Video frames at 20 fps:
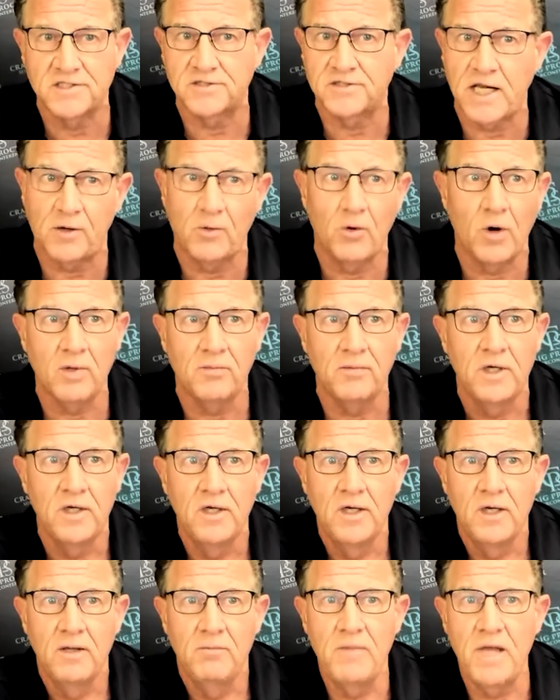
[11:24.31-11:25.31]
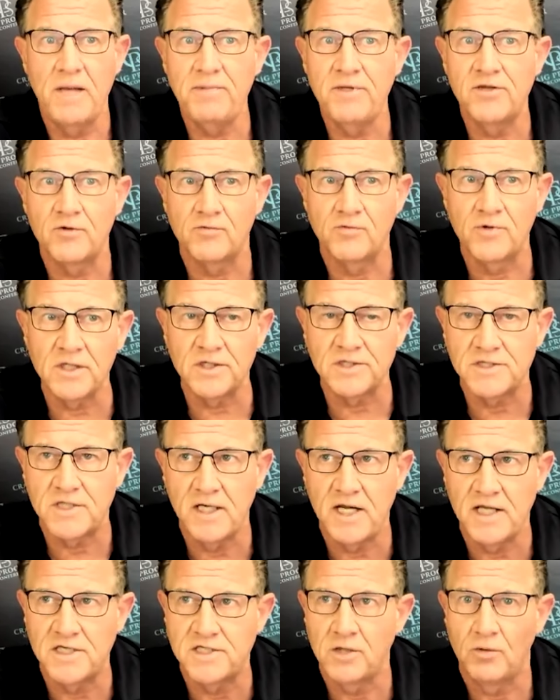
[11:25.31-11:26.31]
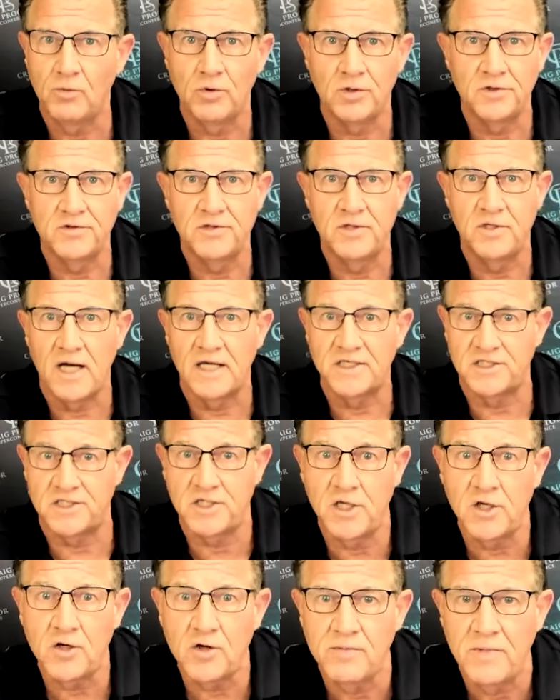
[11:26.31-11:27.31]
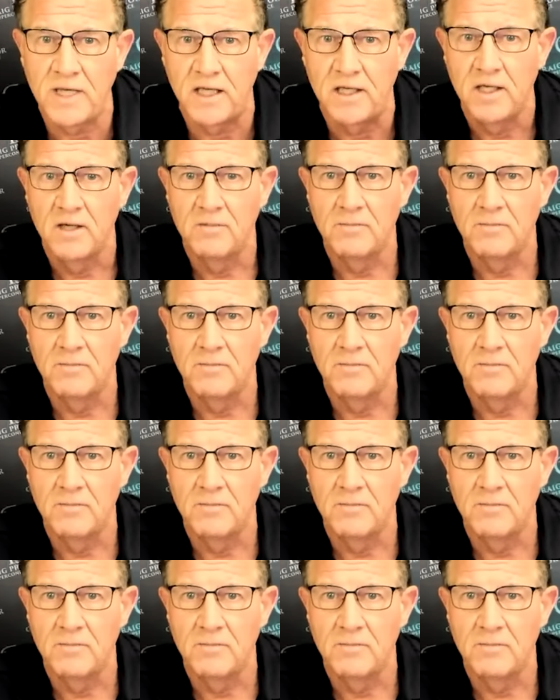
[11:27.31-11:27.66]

It's like, well, maybe the real estate agent will uh, steer me.